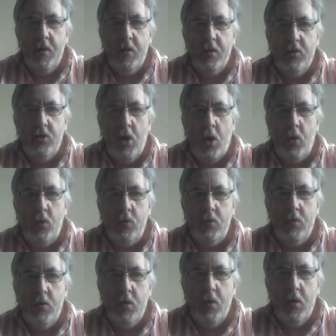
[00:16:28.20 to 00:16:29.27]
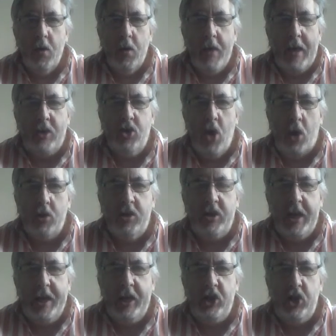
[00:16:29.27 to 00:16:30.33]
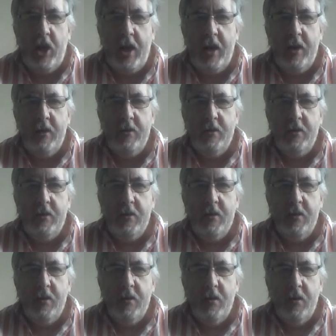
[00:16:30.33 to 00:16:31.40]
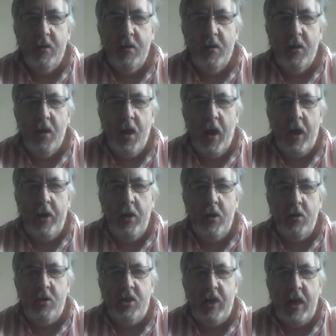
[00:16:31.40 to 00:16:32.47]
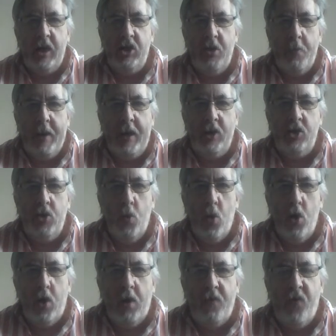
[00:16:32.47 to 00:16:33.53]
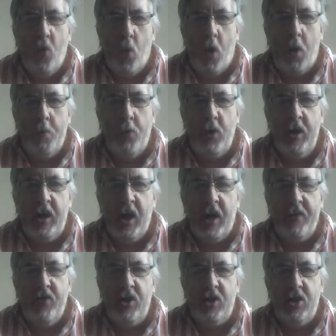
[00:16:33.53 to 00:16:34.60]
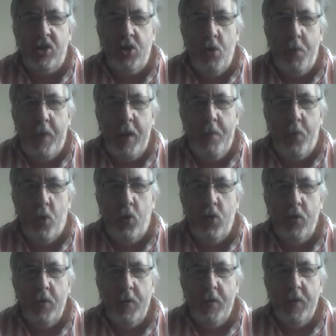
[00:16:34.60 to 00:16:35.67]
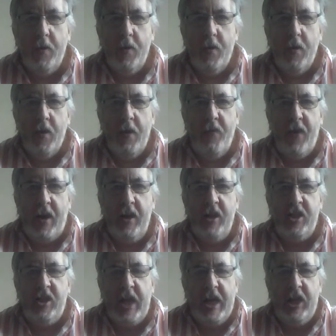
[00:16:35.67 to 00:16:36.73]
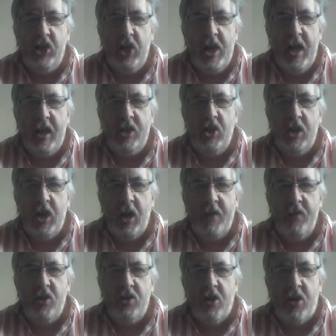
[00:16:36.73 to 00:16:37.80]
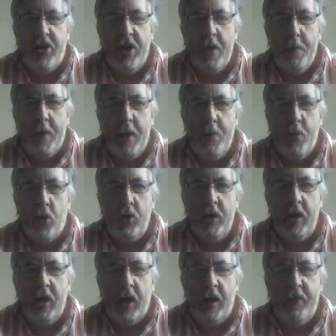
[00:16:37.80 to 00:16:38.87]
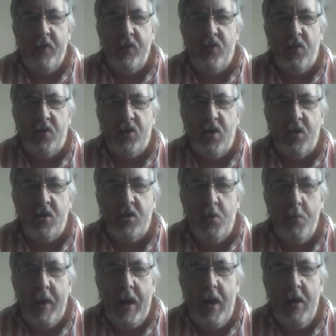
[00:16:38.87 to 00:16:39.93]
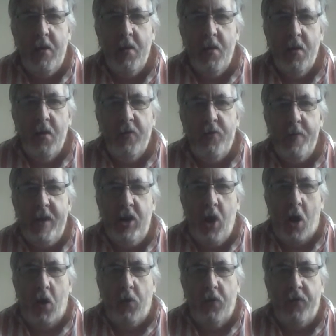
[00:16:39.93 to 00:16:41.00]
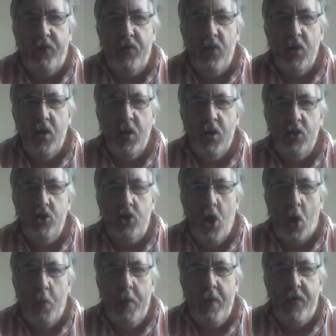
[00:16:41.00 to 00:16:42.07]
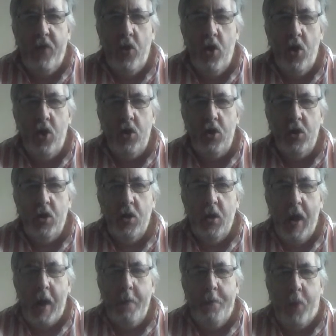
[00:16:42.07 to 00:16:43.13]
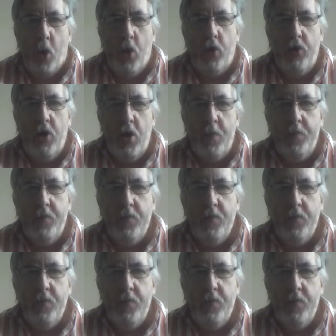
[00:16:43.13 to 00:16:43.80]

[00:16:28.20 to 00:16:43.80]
So that's called synergy. And synergy means you're working for one, but you're delivering to 2 people. In fact, your synergy is you're delivering to 3 people. You're delivering to me for my golf, Joby for her emporium,